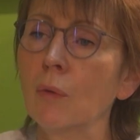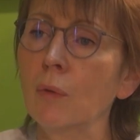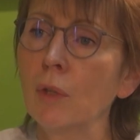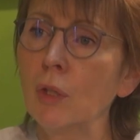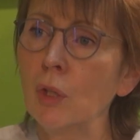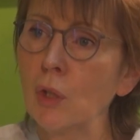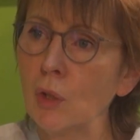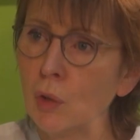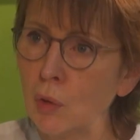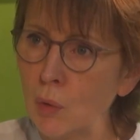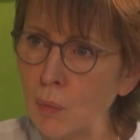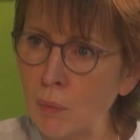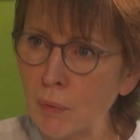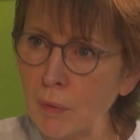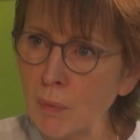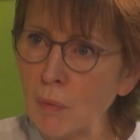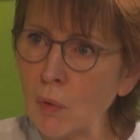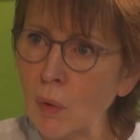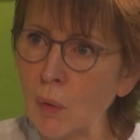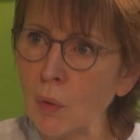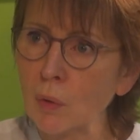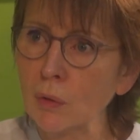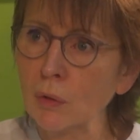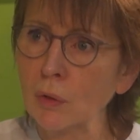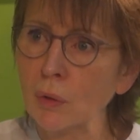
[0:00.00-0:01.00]
with the Supreme
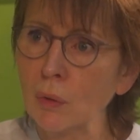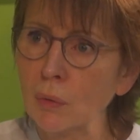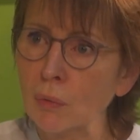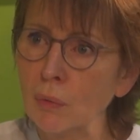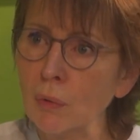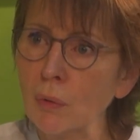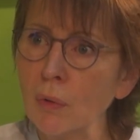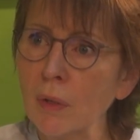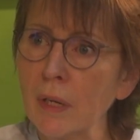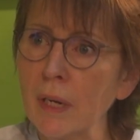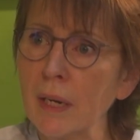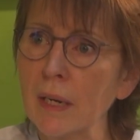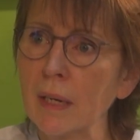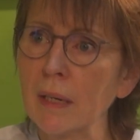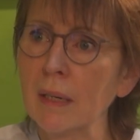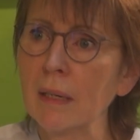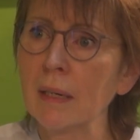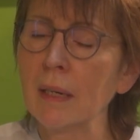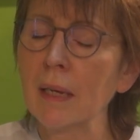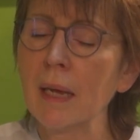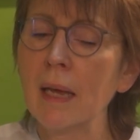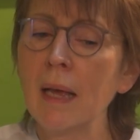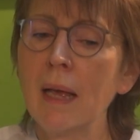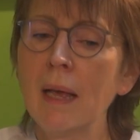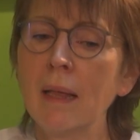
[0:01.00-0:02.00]
Court ruling
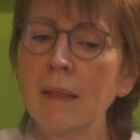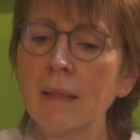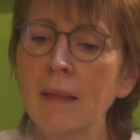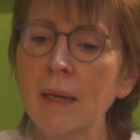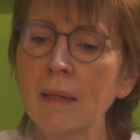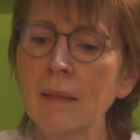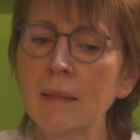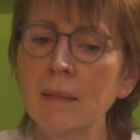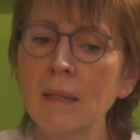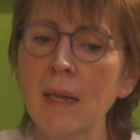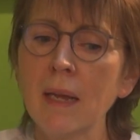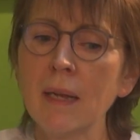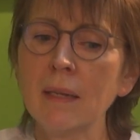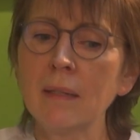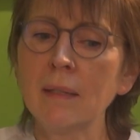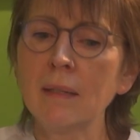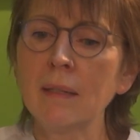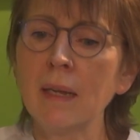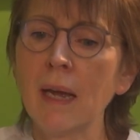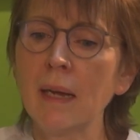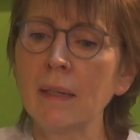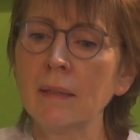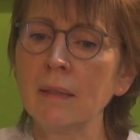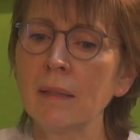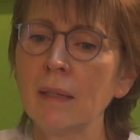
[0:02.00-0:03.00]
that says
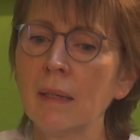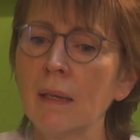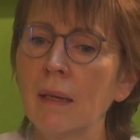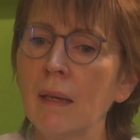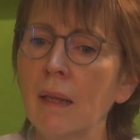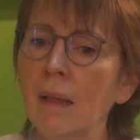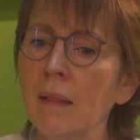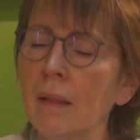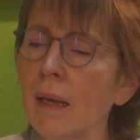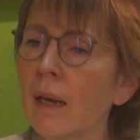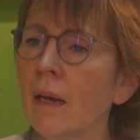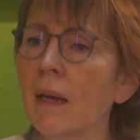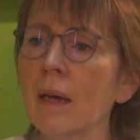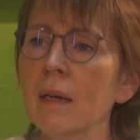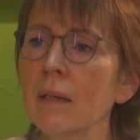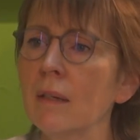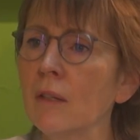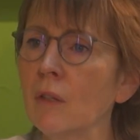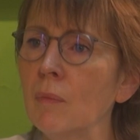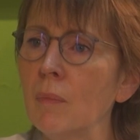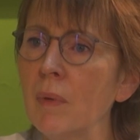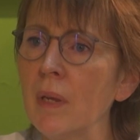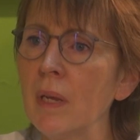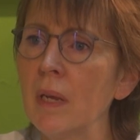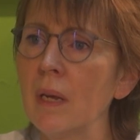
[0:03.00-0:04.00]
that there
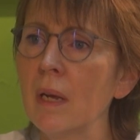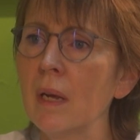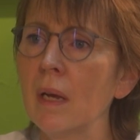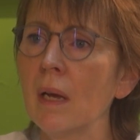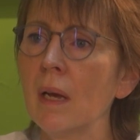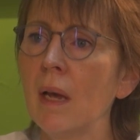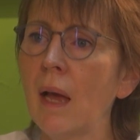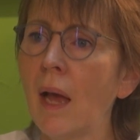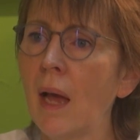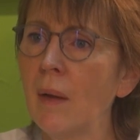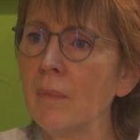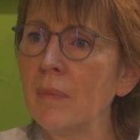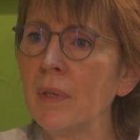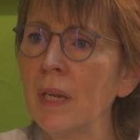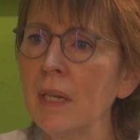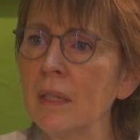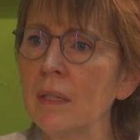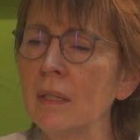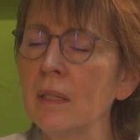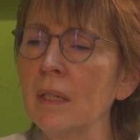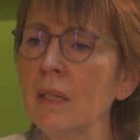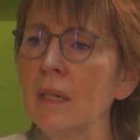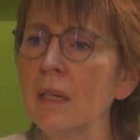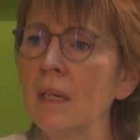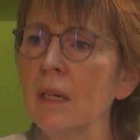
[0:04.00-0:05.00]
cannot be
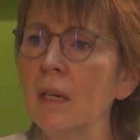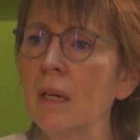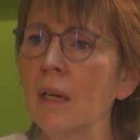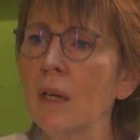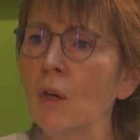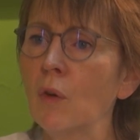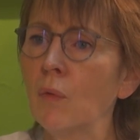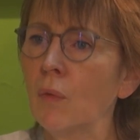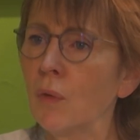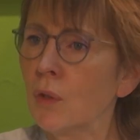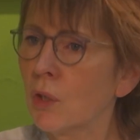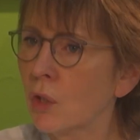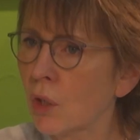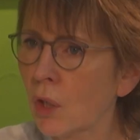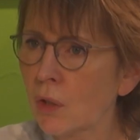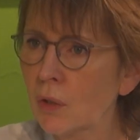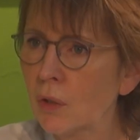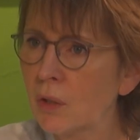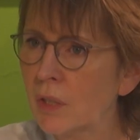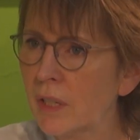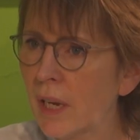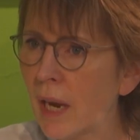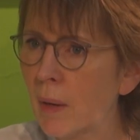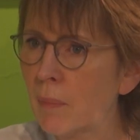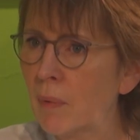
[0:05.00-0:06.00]
amnesty for
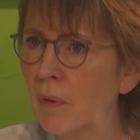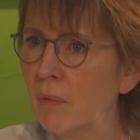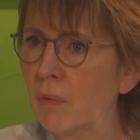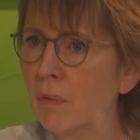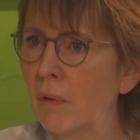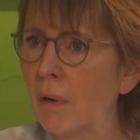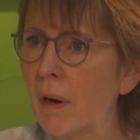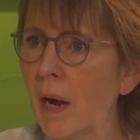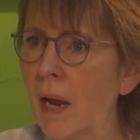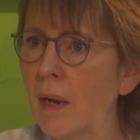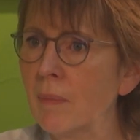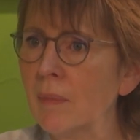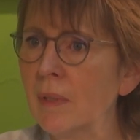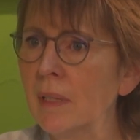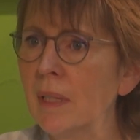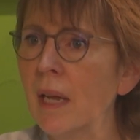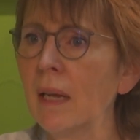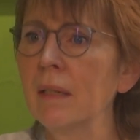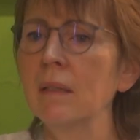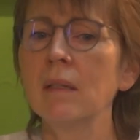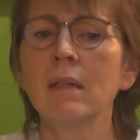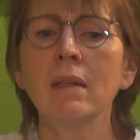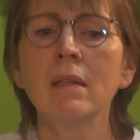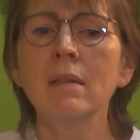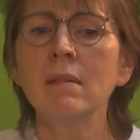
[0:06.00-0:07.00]
certain type of crimes
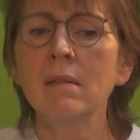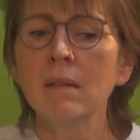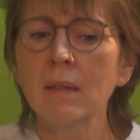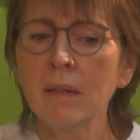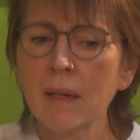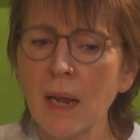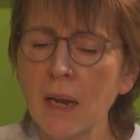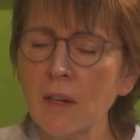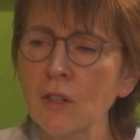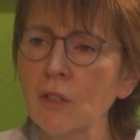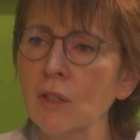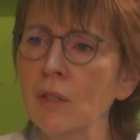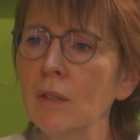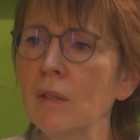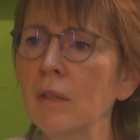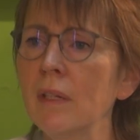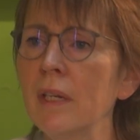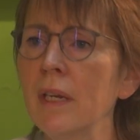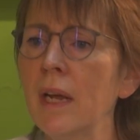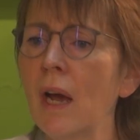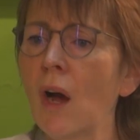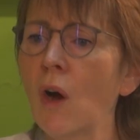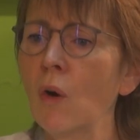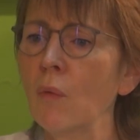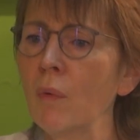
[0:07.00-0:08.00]
that
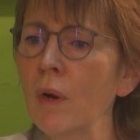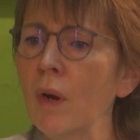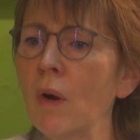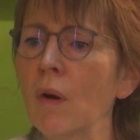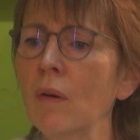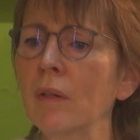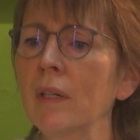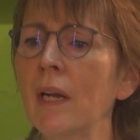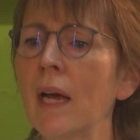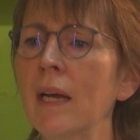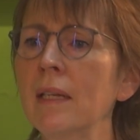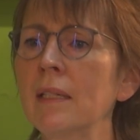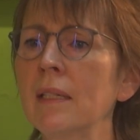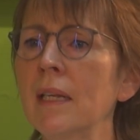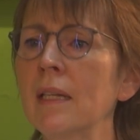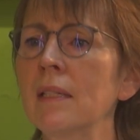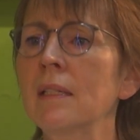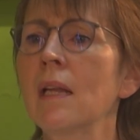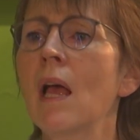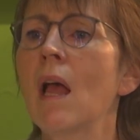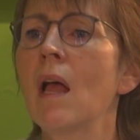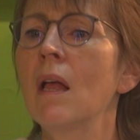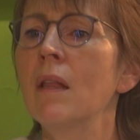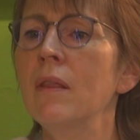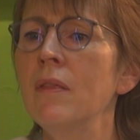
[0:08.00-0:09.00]
internationally are recognized as
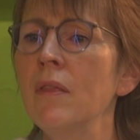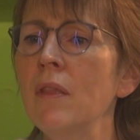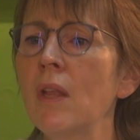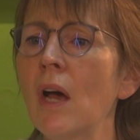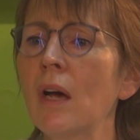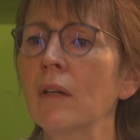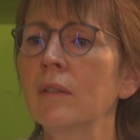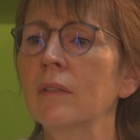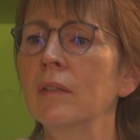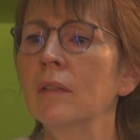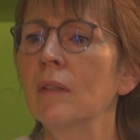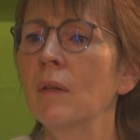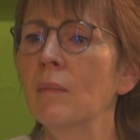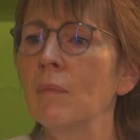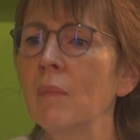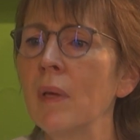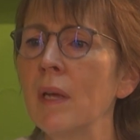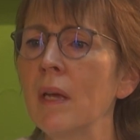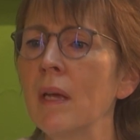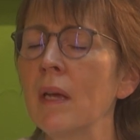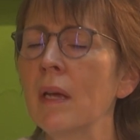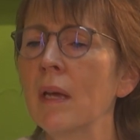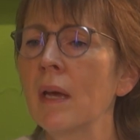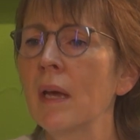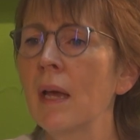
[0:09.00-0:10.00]
not
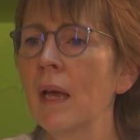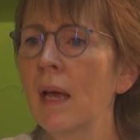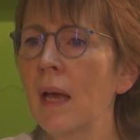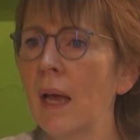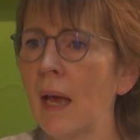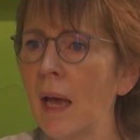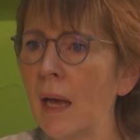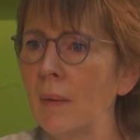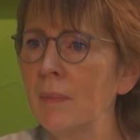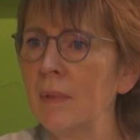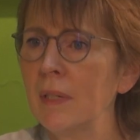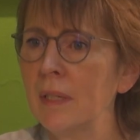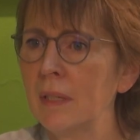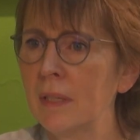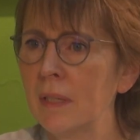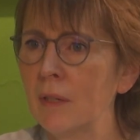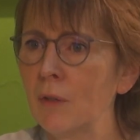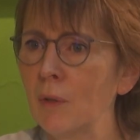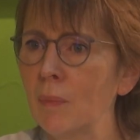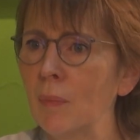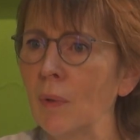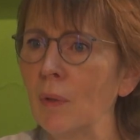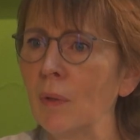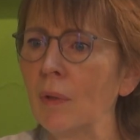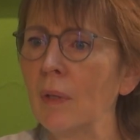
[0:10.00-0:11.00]
being
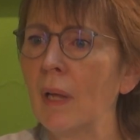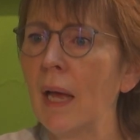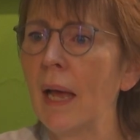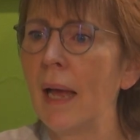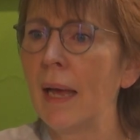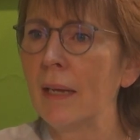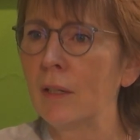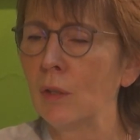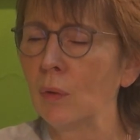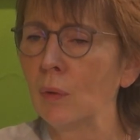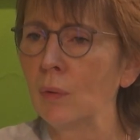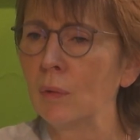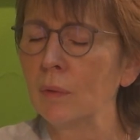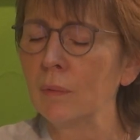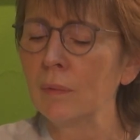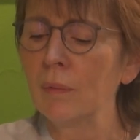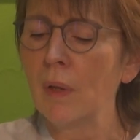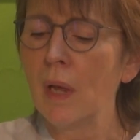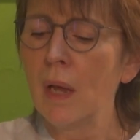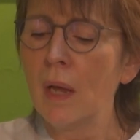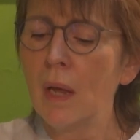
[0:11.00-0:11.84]
amnestiable at all.